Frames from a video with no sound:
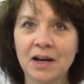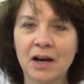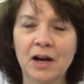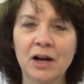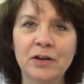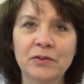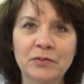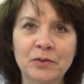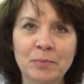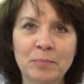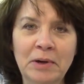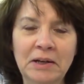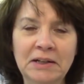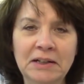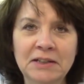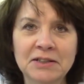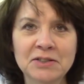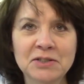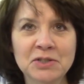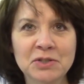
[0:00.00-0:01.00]
Hi
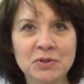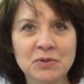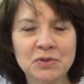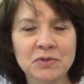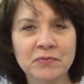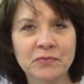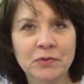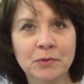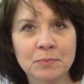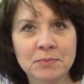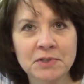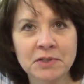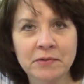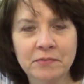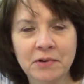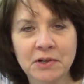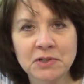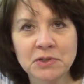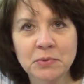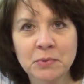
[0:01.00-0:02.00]
everybody, it's Susan from
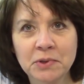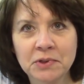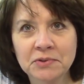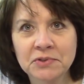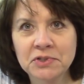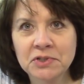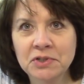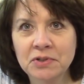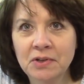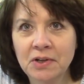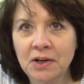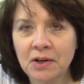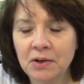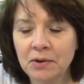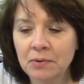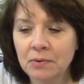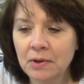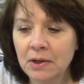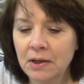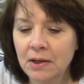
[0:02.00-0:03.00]
Sunrise Quilt
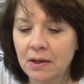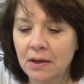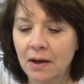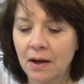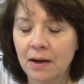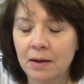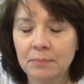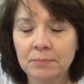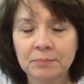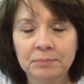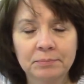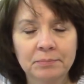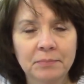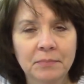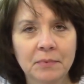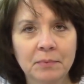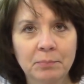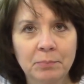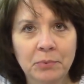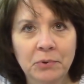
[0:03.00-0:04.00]
Studio. I'm
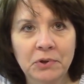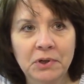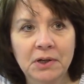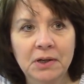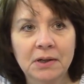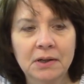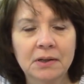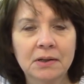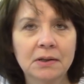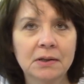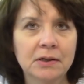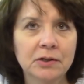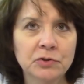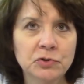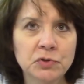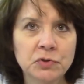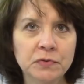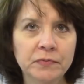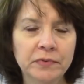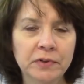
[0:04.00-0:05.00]
putting in an
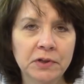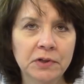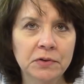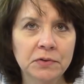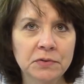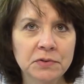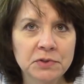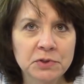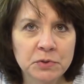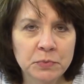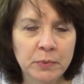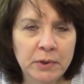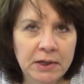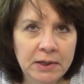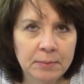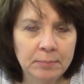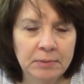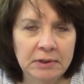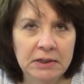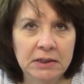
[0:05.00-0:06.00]
extra video this
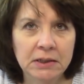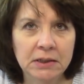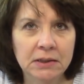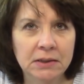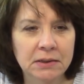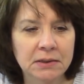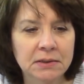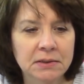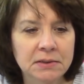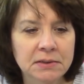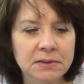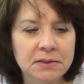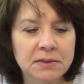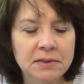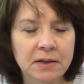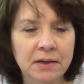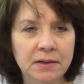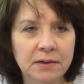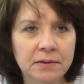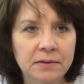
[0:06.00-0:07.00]
week because
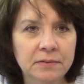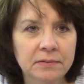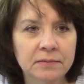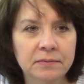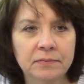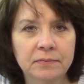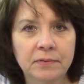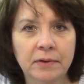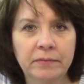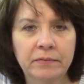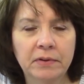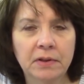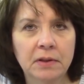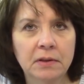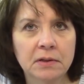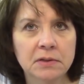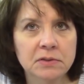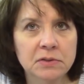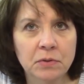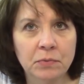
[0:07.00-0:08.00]
of
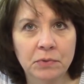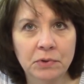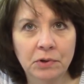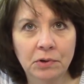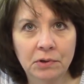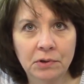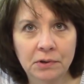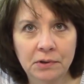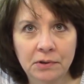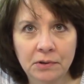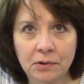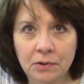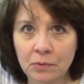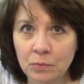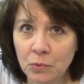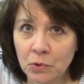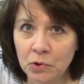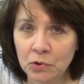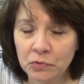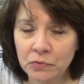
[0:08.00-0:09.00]
everything that's going on in our
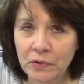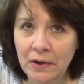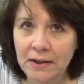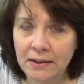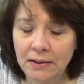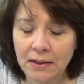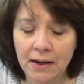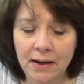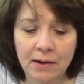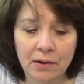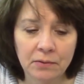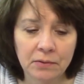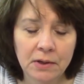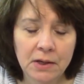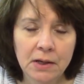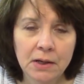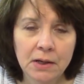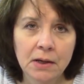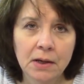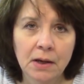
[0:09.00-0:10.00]
world right now.
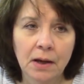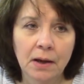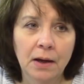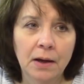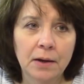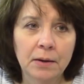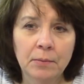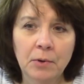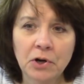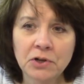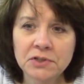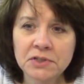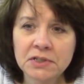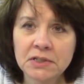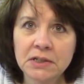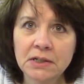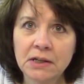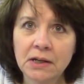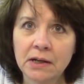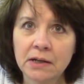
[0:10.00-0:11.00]
Uh, our
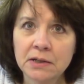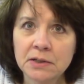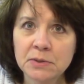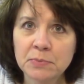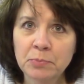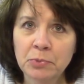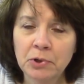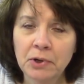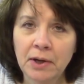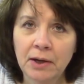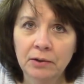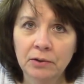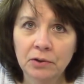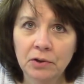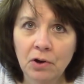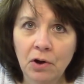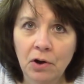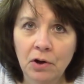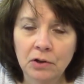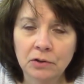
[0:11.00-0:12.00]
city has put out a
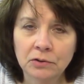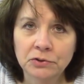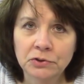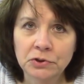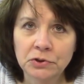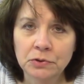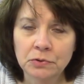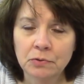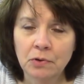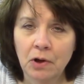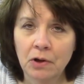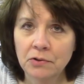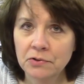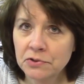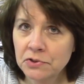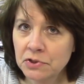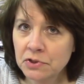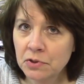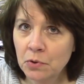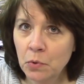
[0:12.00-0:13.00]
call to all the
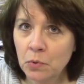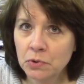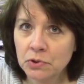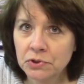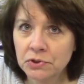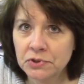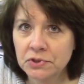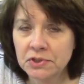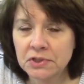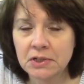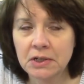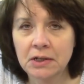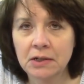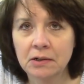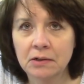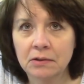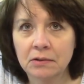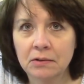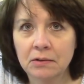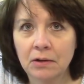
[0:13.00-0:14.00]
sewers
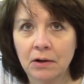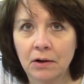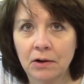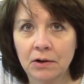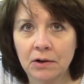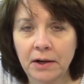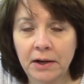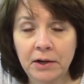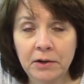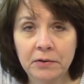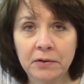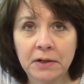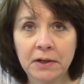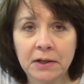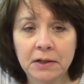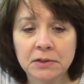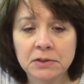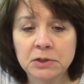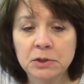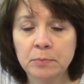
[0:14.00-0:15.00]
in our
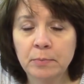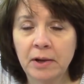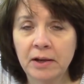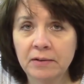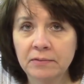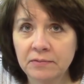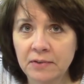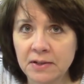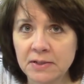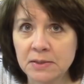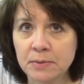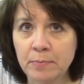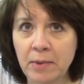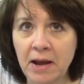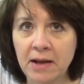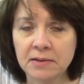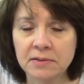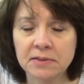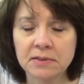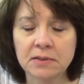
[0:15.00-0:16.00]
area to make face
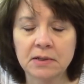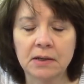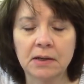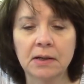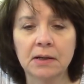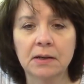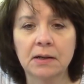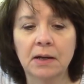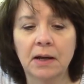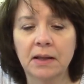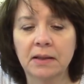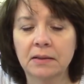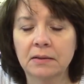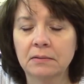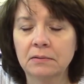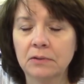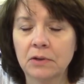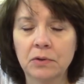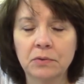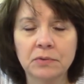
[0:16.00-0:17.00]
masks and I
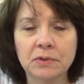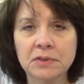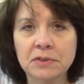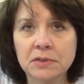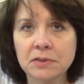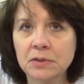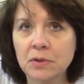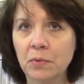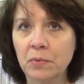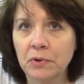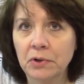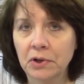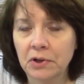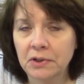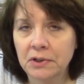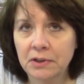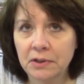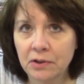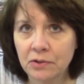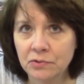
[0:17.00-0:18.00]
know this is going
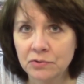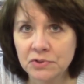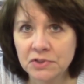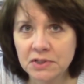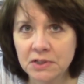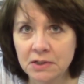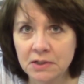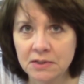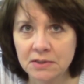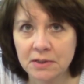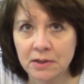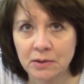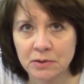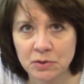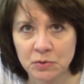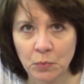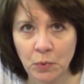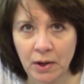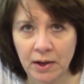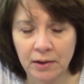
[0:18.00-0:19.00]
on in other cities
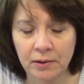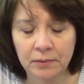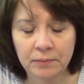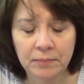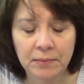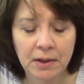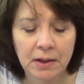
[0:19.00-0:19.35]
as well.